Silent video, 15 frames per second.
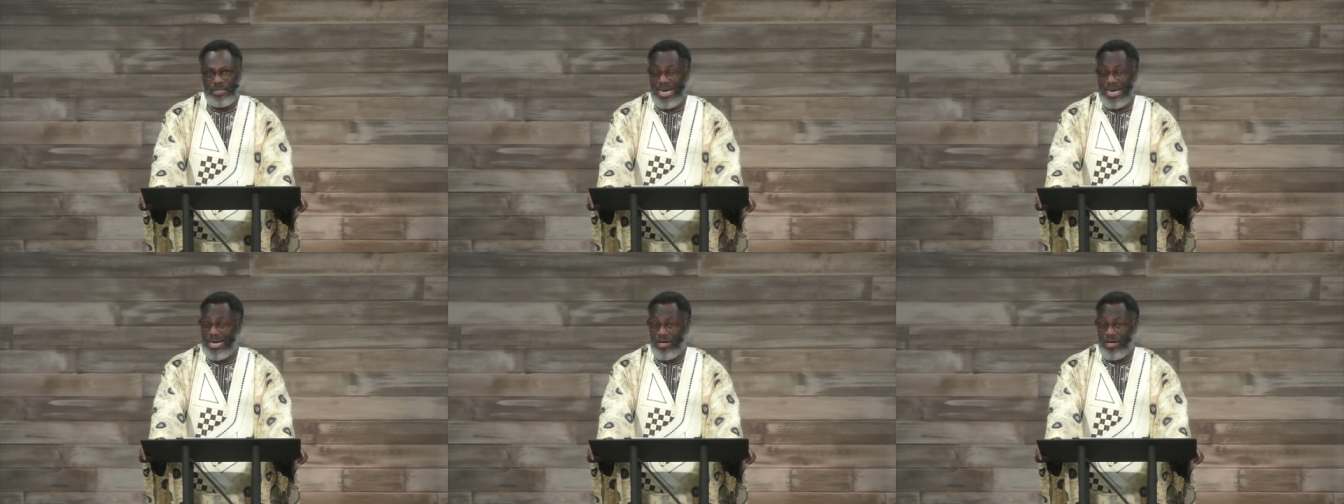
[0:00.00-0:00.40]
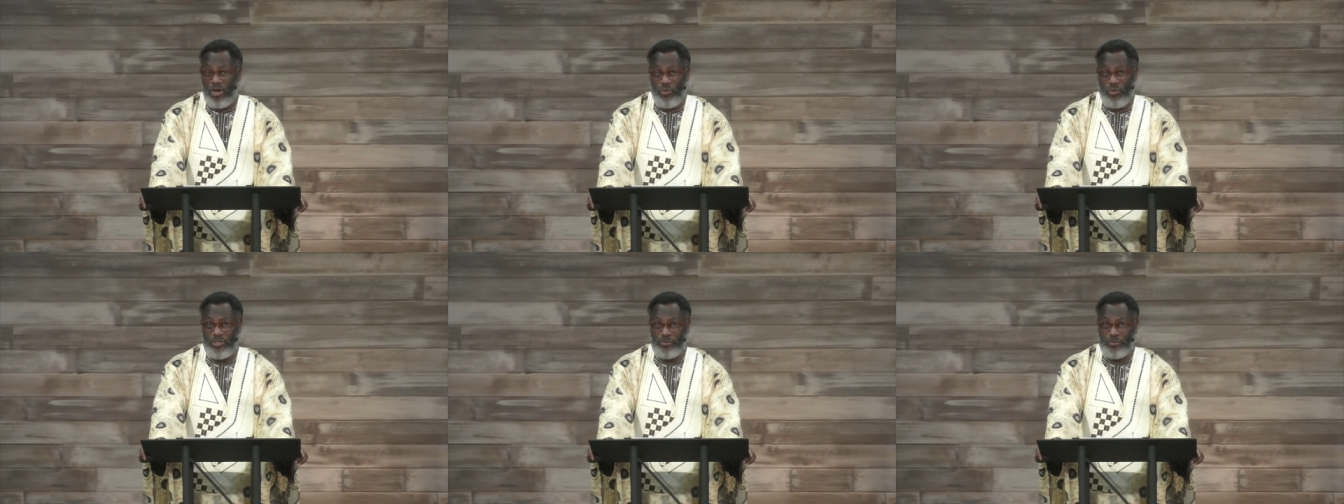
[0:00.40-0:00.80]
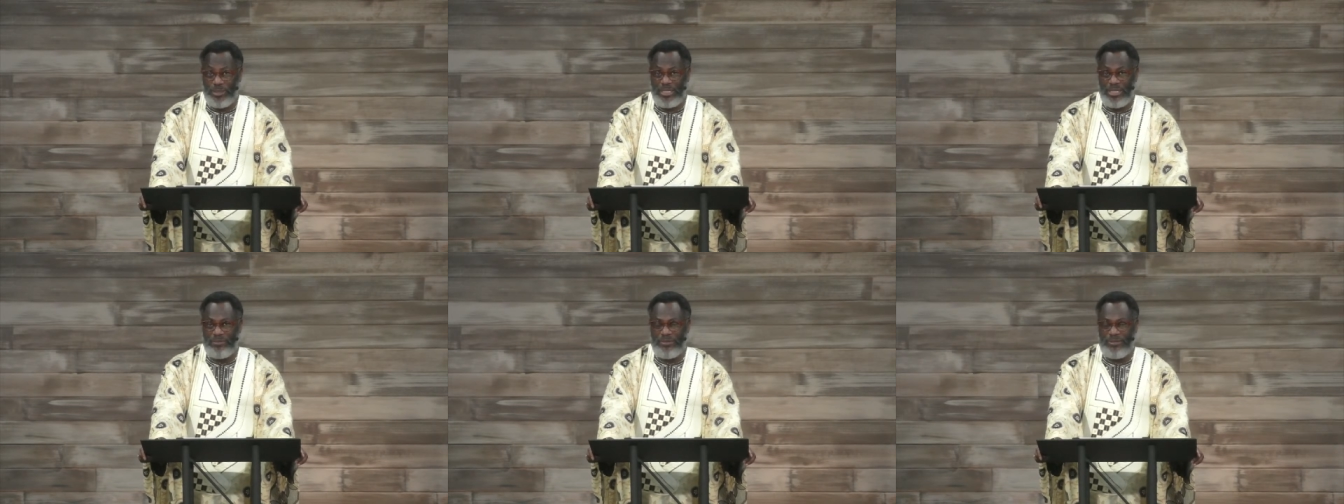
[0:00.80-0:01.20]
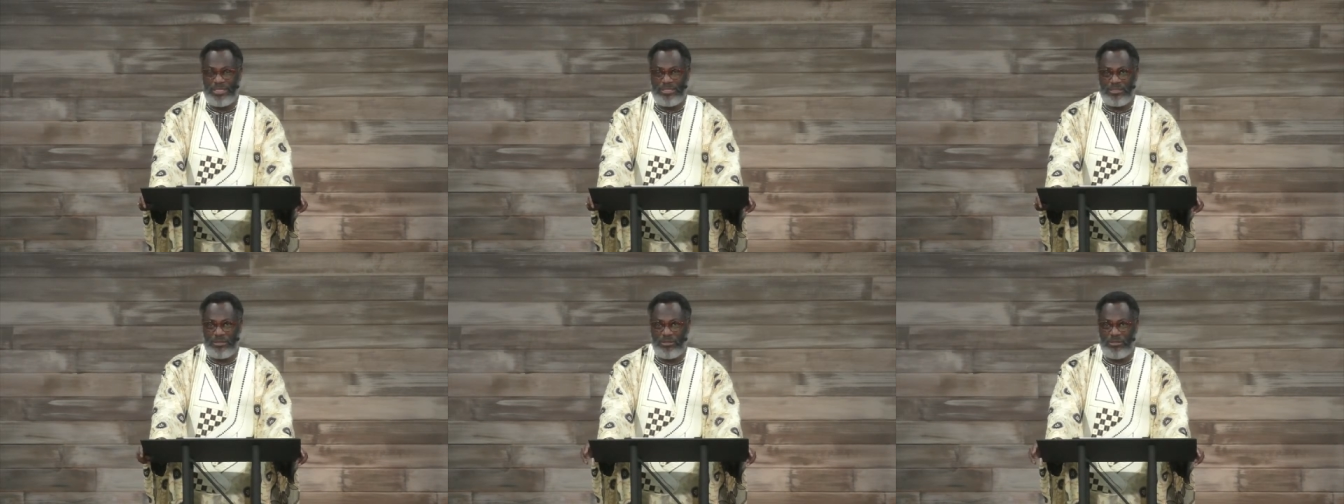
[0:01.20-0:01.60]
I always believe
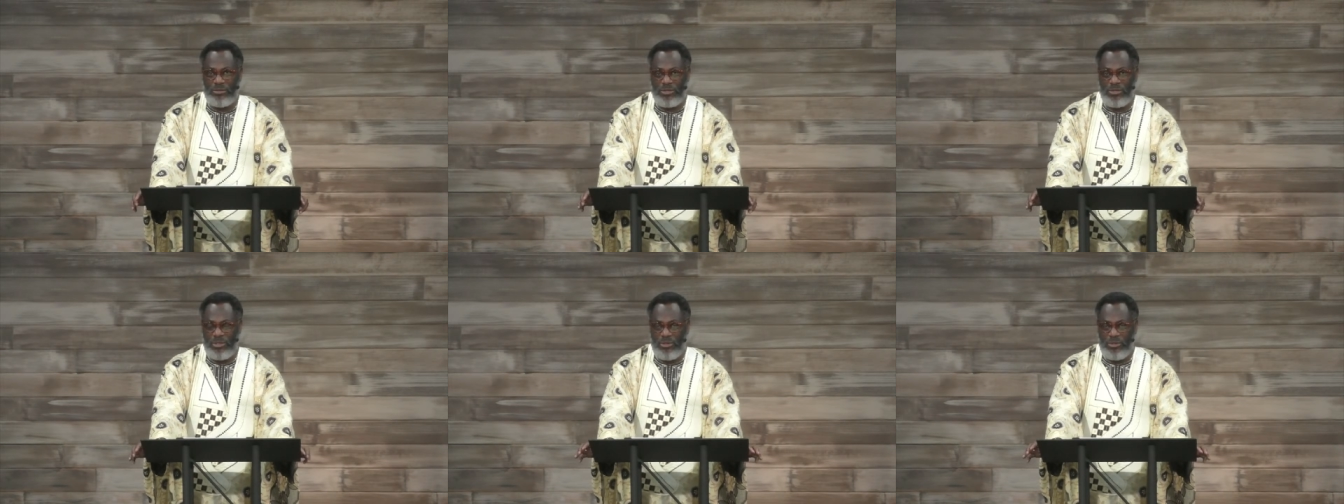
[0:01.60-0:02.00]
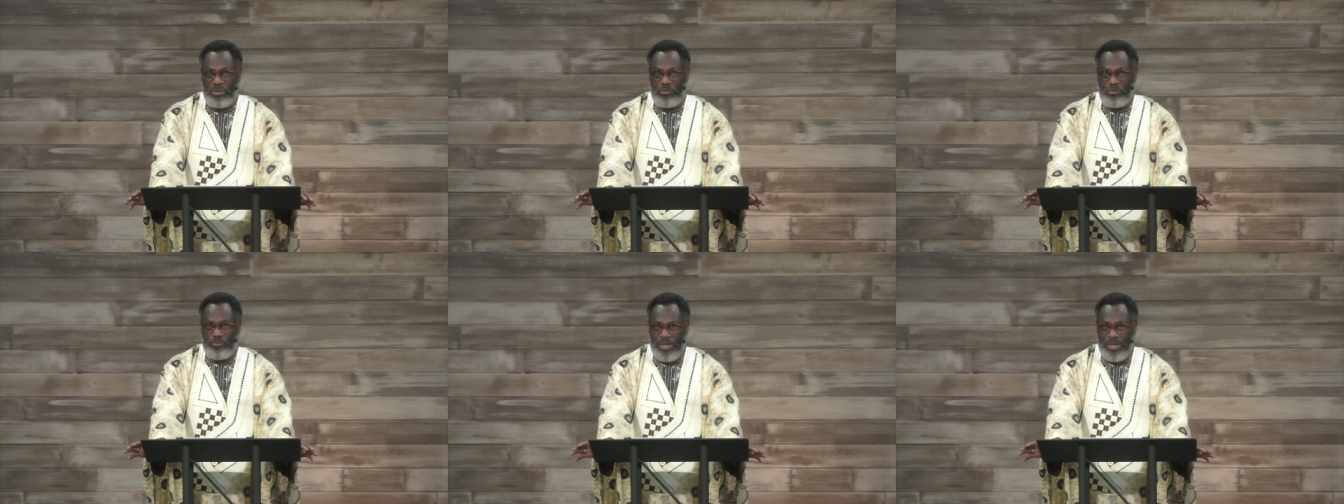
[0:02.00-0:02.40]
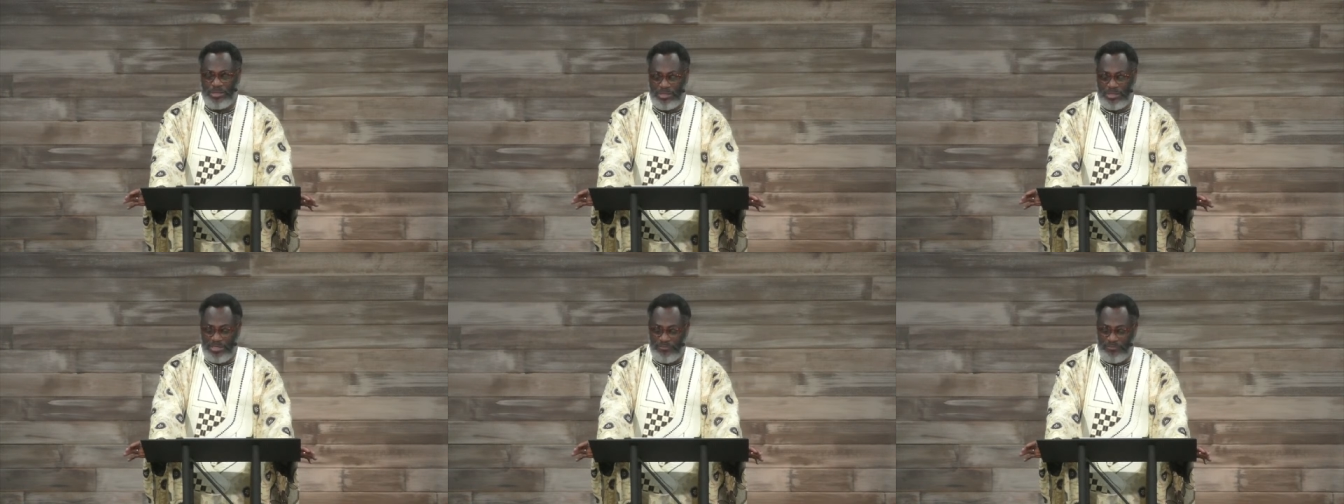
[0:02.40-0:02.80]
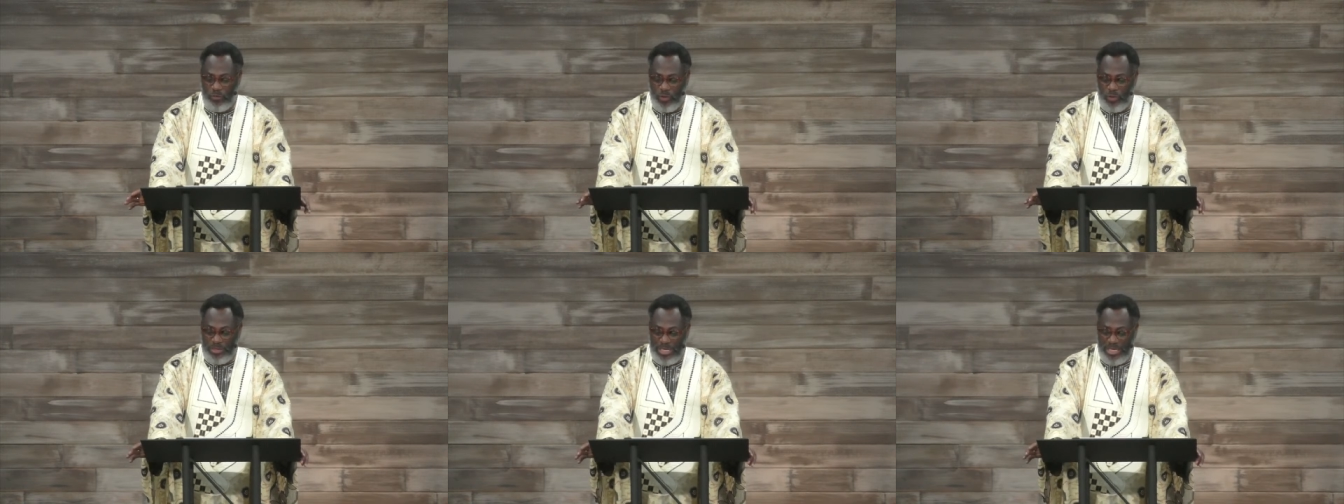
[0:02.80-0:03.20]
that positive
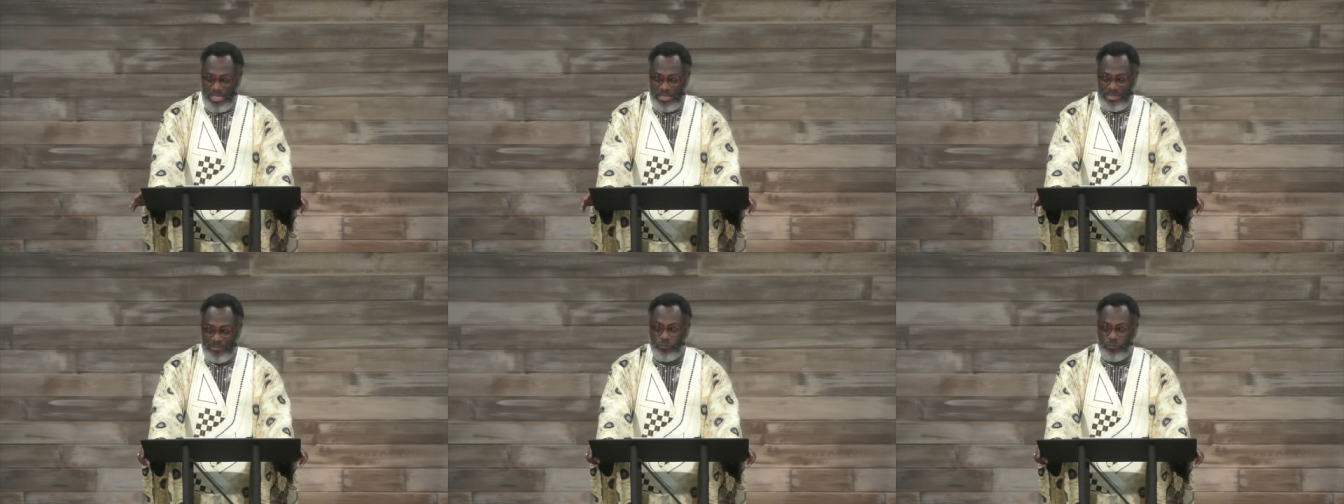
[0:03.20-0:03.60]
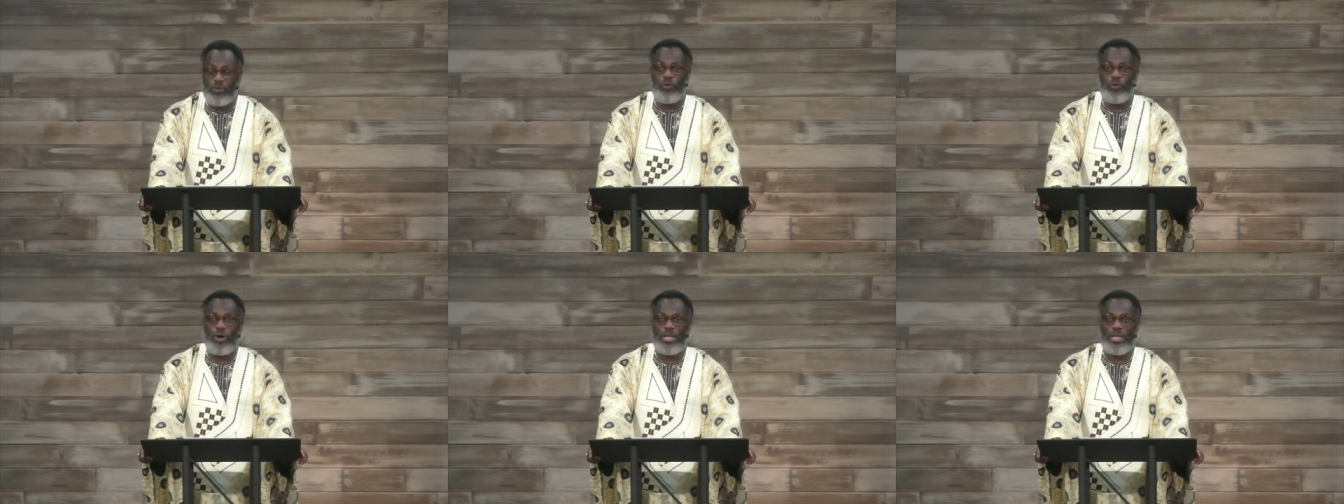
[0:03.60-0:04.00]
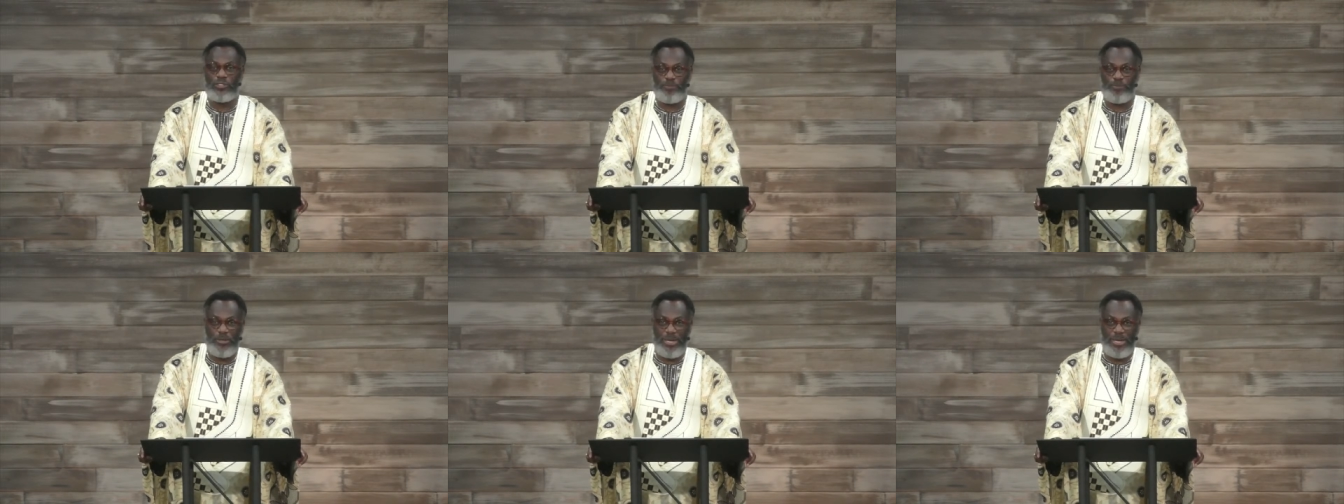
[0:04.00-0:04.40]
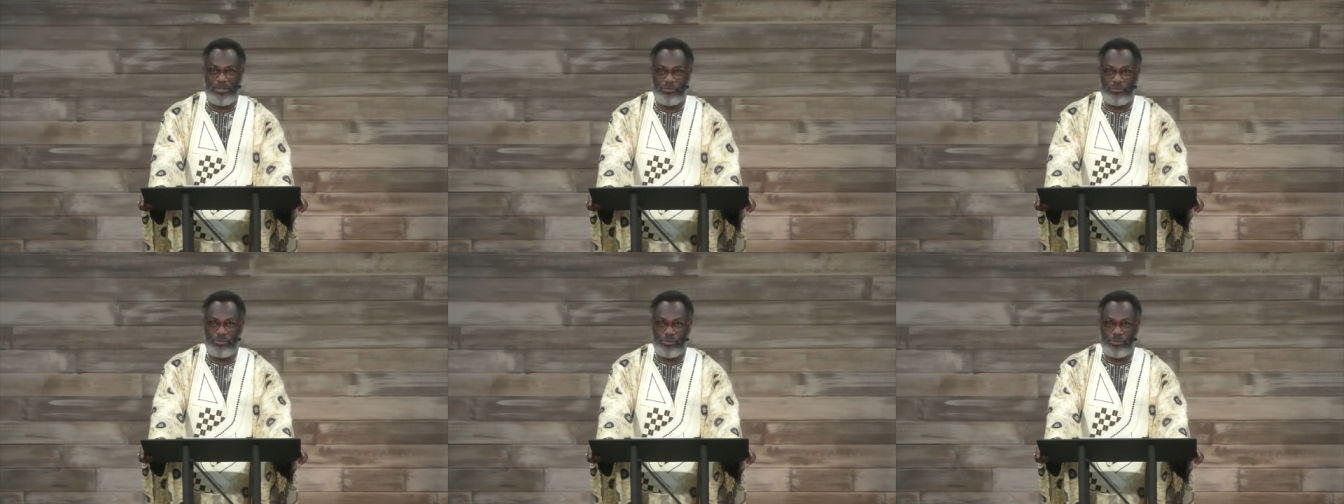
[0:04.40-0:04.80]
or negative, we've all
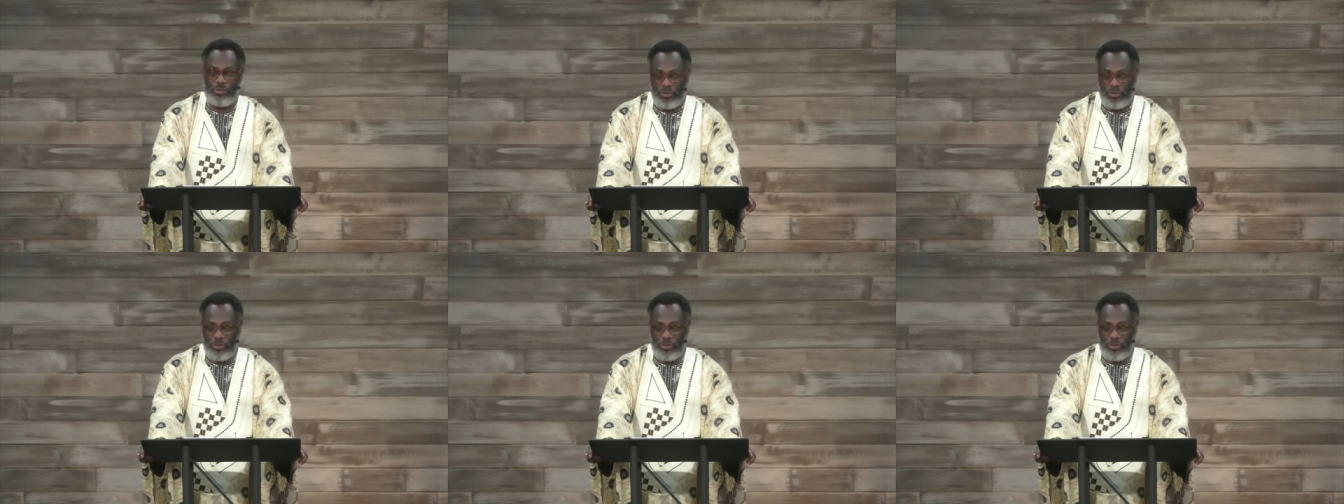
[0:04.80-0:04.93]
experienced.